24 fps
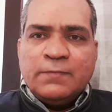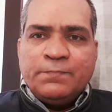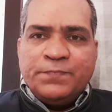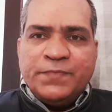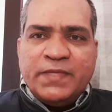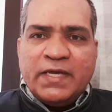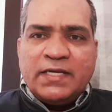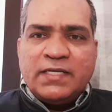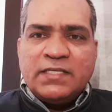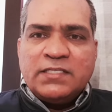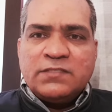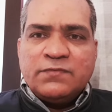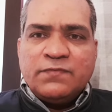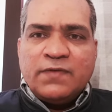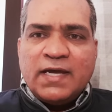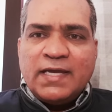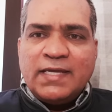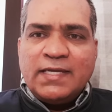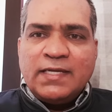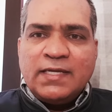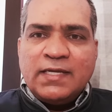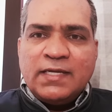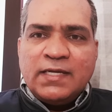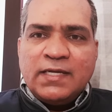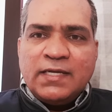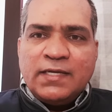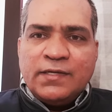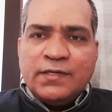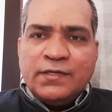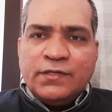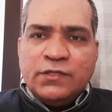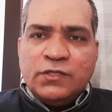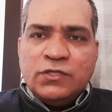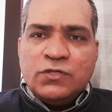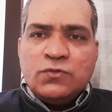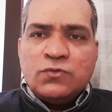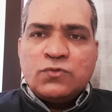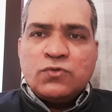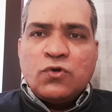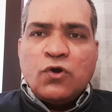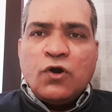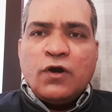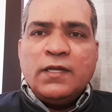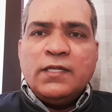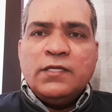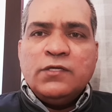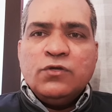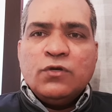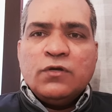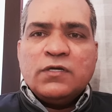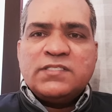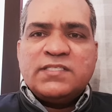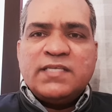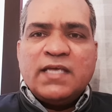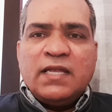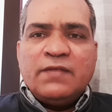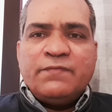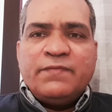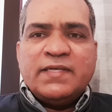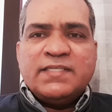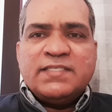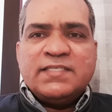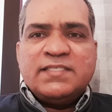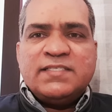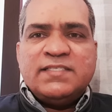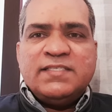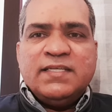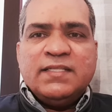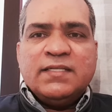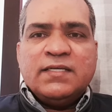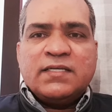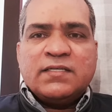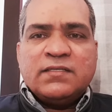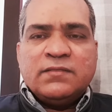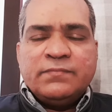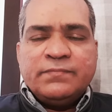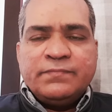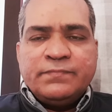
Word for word: That is why you call yourself as a sinner.